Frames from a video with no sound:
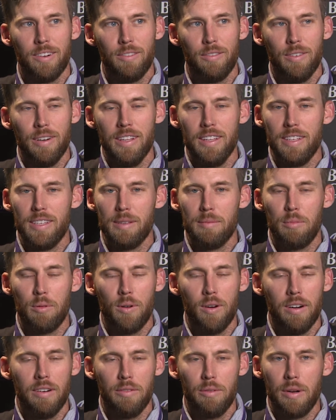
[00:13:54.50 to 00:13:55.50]
really
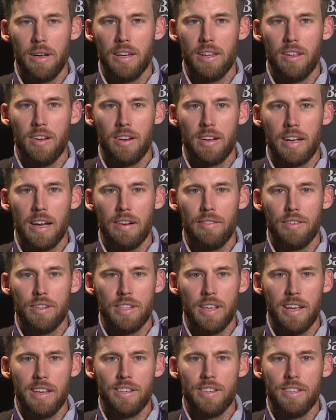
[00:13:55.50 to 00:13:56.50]
supportive. We had long
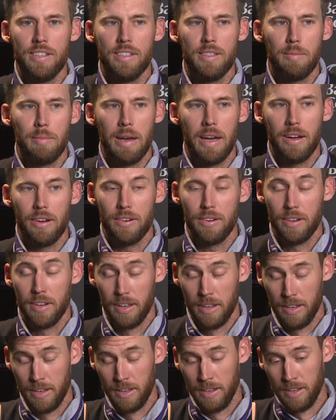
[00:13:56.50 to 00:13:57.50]
conversations about
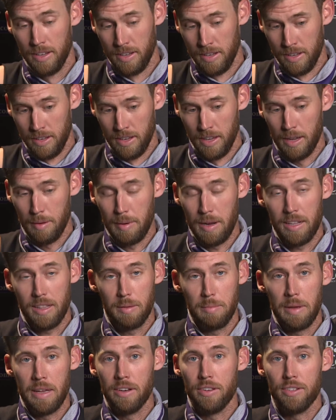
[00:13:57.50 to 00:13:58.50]

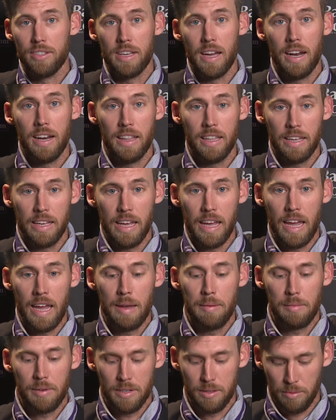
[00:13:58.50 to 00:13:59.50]
the mental side of the
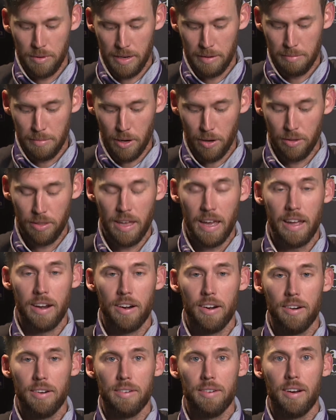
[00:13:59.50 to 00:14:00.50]
game because we had both had
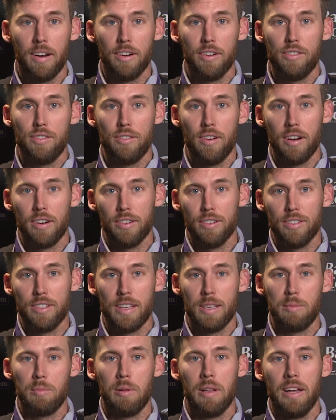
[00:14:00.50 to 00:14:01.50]
our struggles
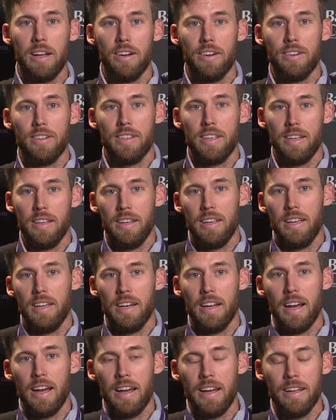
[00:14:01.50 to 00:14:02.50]
as players, he
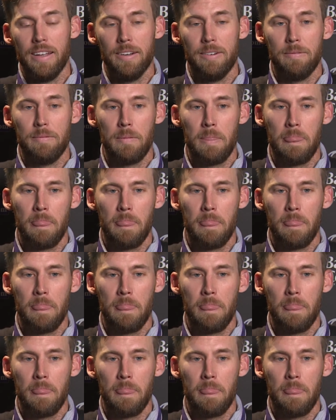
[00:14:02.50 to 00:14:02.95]
and I, and